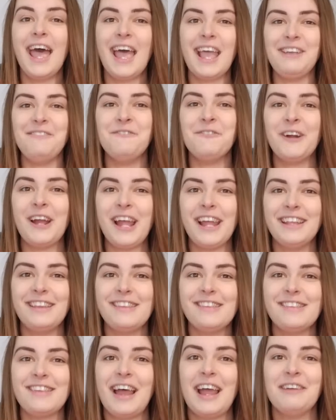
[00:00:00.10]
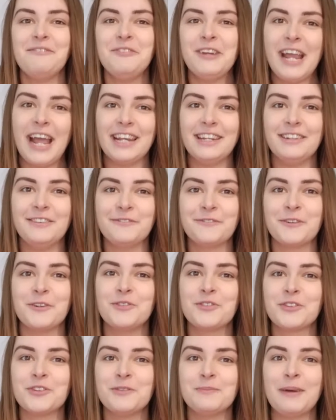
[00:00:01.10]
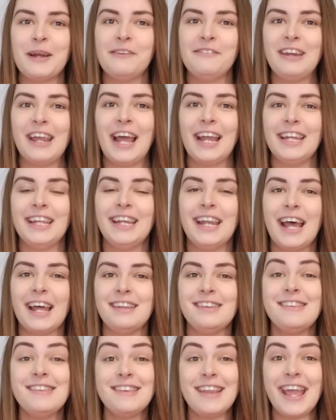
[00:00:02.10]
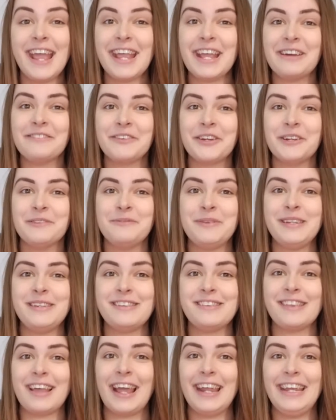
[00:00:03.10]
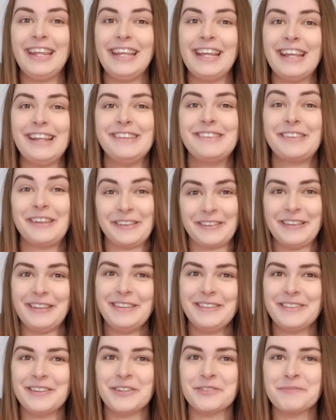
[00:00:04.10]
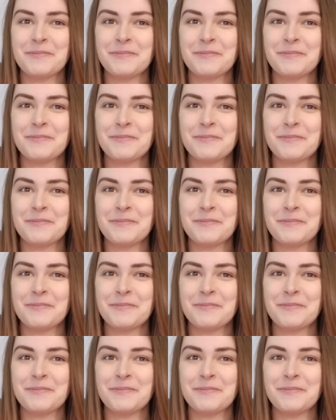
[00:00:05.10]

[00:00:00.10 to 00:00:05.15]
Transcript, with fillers: Hey friends, I'm Rhiannon from Drawn by Rhiannon and today I'm going to be designing a sausage dog